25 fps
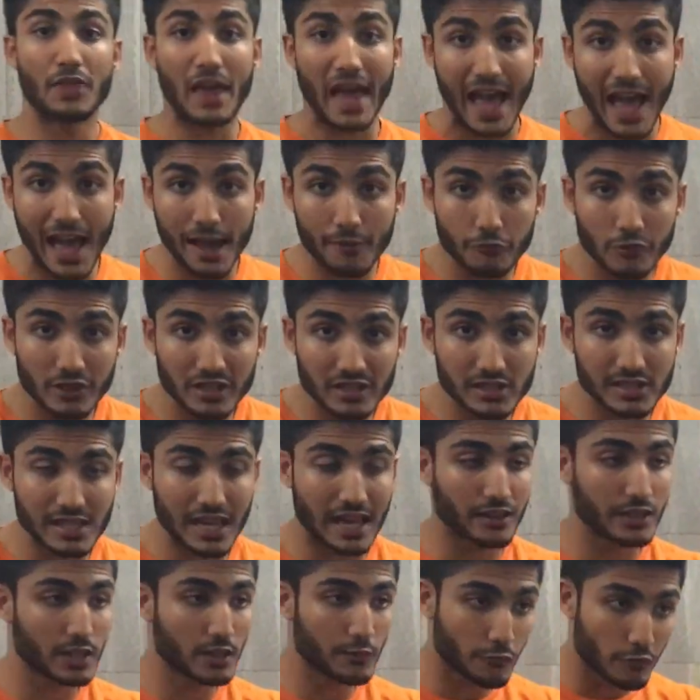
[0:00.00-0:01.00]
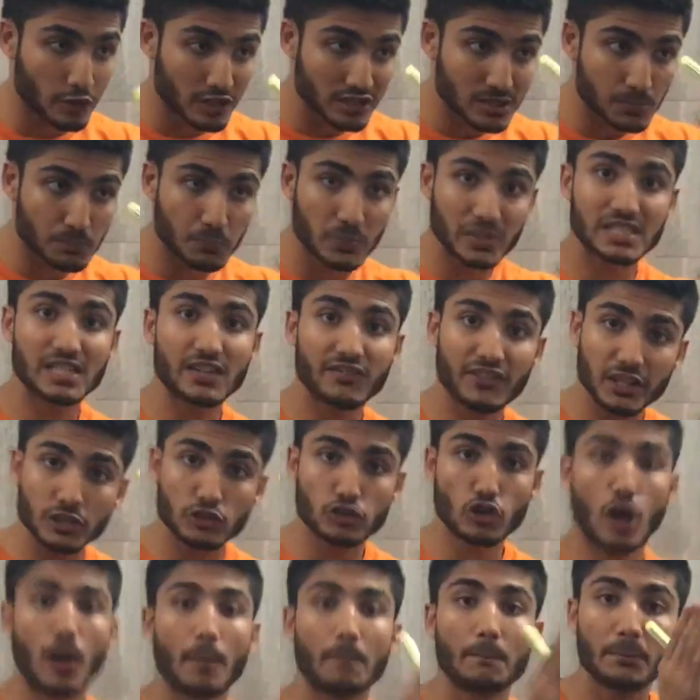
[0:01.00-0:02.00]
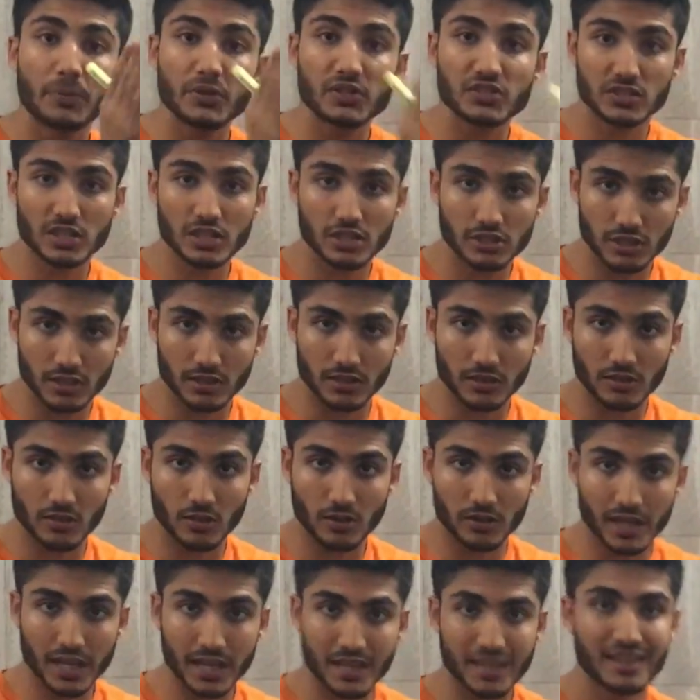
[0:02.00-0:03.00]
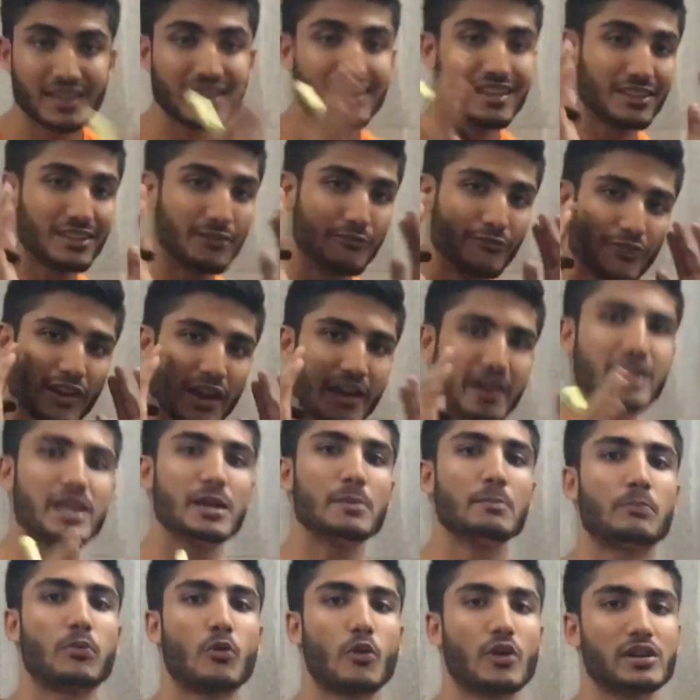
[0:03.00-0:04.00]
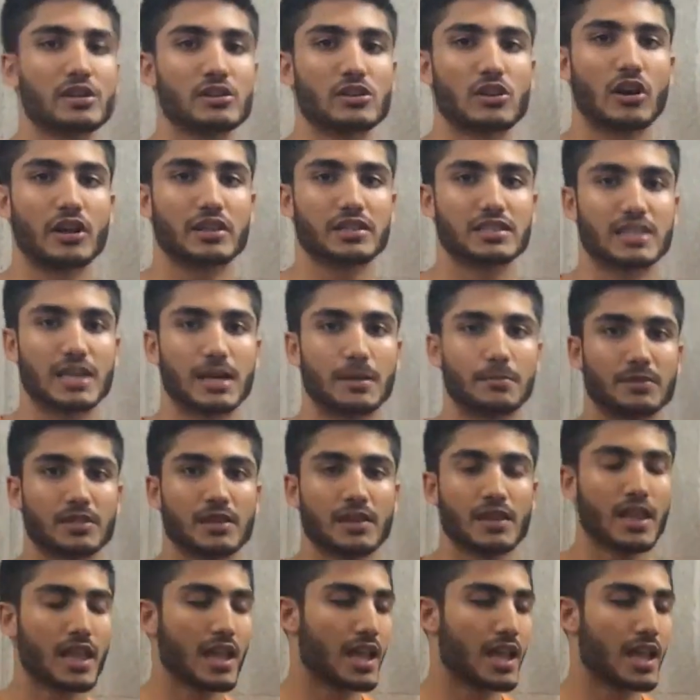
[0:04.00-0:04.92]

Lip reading: the average salary for a specific job position, okay? Very important concept.